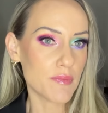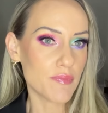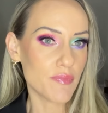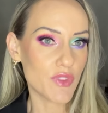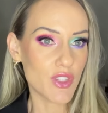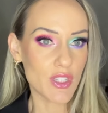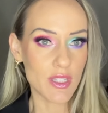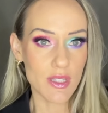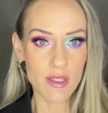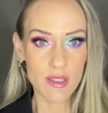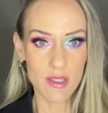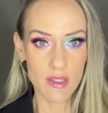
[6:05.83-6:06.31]

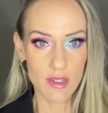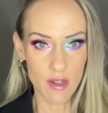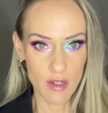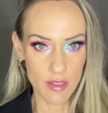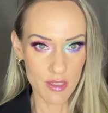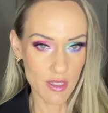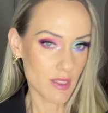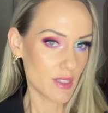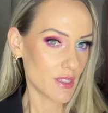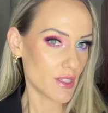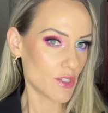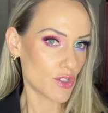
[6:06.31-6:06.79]
This is an
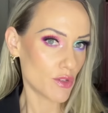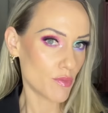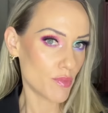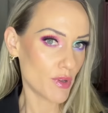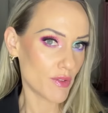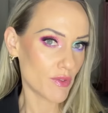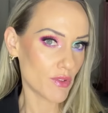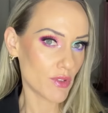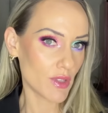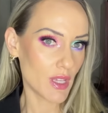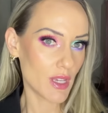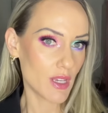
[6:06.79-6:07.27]
Anastasia
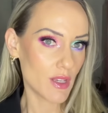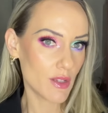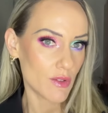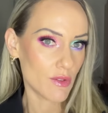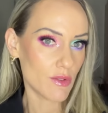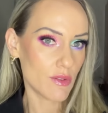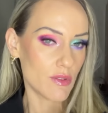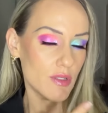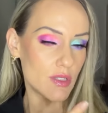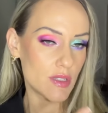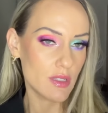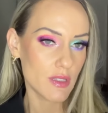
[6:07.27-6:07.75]
Beverly
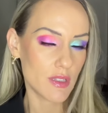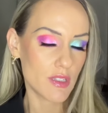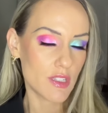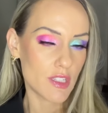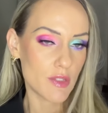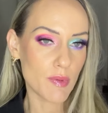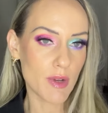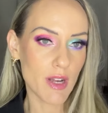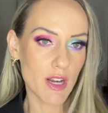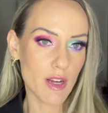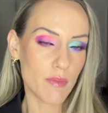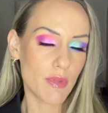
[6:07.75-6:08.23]
Hills
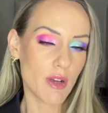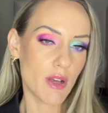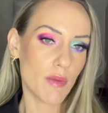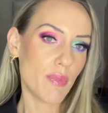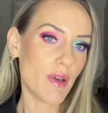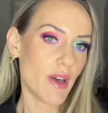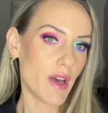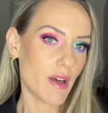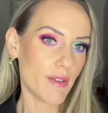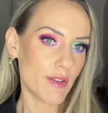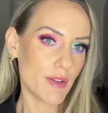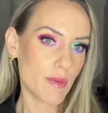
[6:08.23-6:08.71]
inspired by
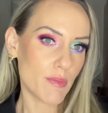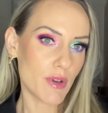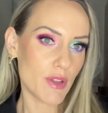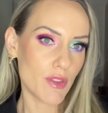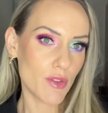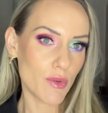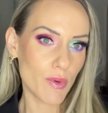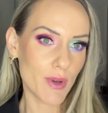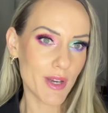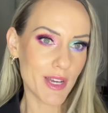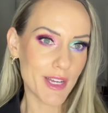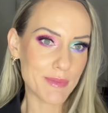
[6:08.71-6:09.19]
palette, by
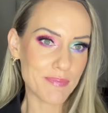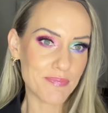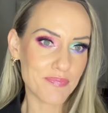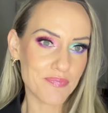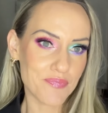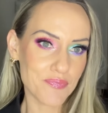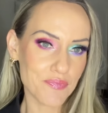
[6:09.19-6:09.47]
the way.